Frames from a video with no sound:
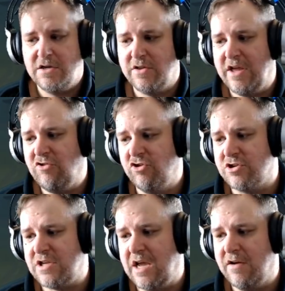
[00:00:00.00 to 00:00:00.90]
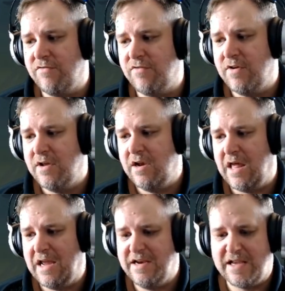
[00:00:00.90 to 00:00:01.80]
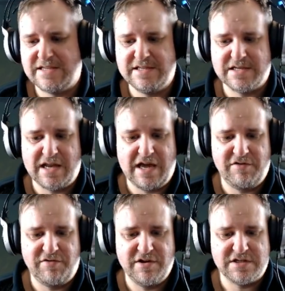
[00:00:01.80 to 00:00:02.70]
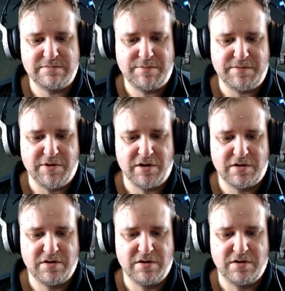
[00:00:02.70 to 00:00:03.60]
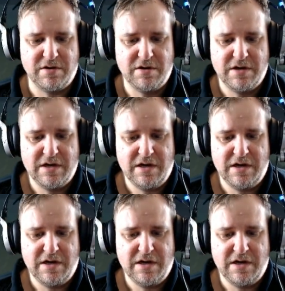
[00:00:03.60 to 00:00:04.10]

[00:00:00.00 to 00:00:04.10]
Do they just have like Onyxia's Lair first and maybe Molten Core?